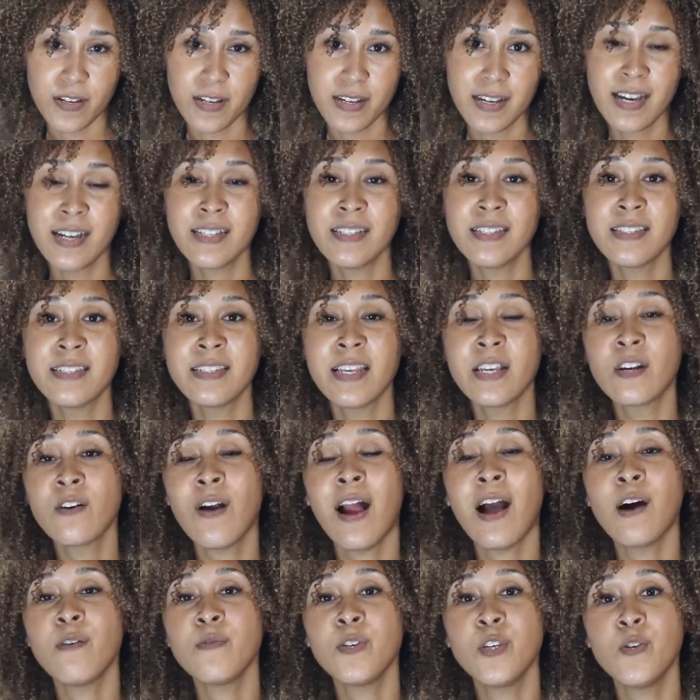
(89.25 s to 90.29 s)
consider
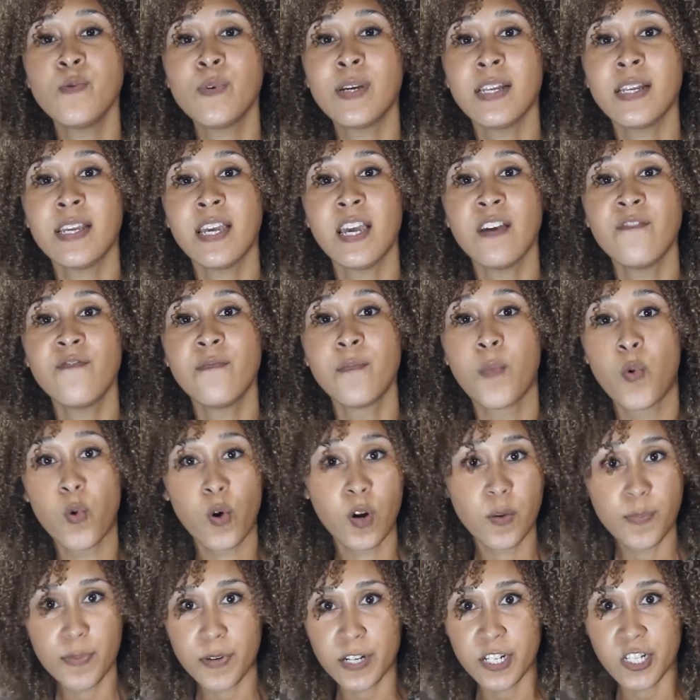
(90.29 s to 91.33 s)
how you can give
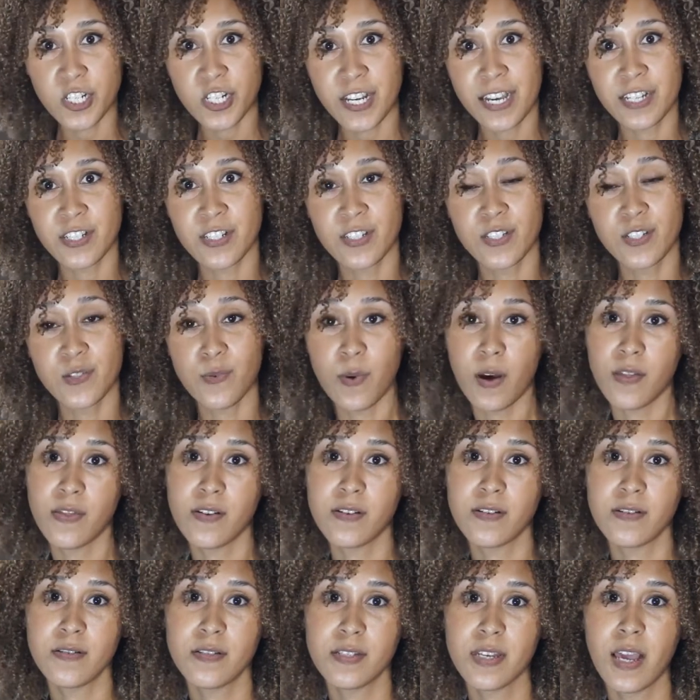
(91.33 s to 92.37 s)
more appreciation to
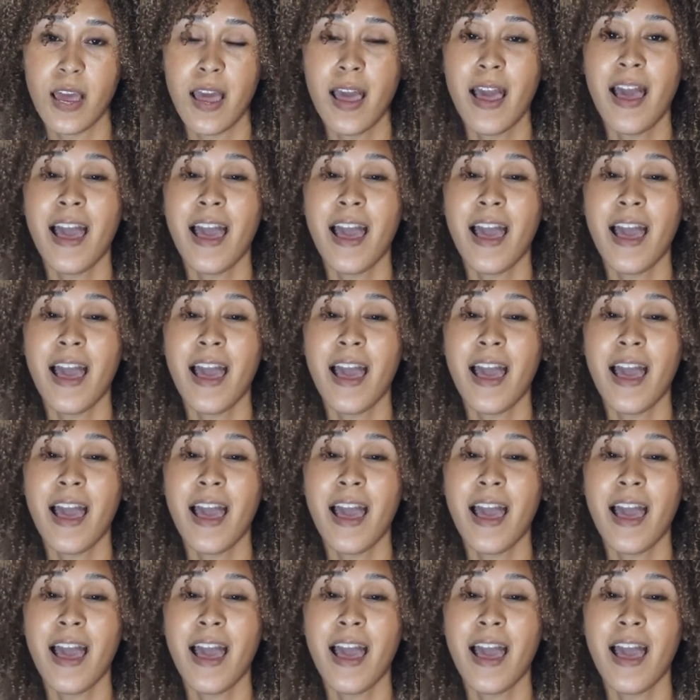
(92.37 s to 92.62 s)
others,